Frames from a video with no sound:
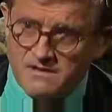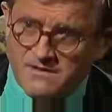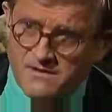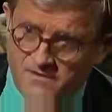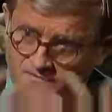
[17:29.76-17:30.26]

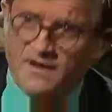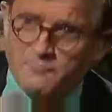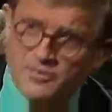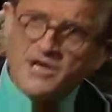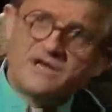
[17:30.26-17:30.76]
if
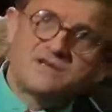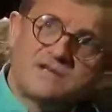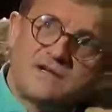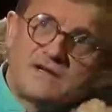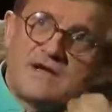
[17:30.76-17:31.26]
I'm
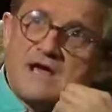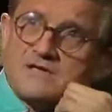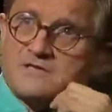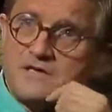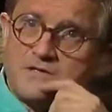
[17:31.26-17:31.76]
painting,
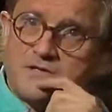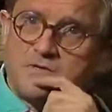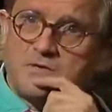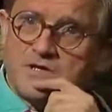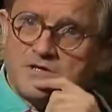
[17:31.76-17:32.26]
yes, I
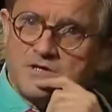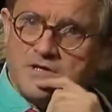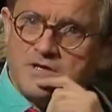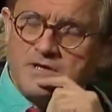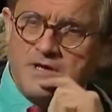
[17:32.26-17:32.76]
do,
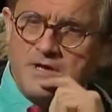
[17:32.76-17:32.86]
actually.